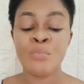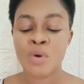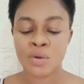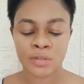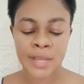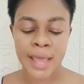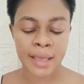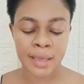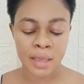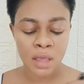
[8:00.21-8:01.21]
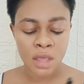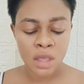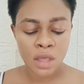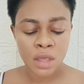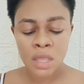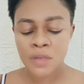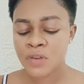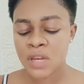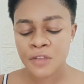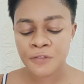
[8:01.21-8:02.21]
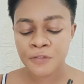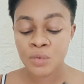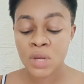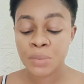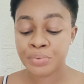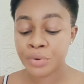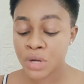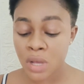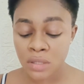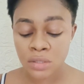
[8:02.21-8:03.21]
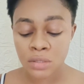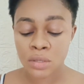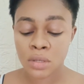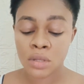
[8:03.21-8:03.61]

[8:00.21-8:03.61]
a must. Like, even if with the products,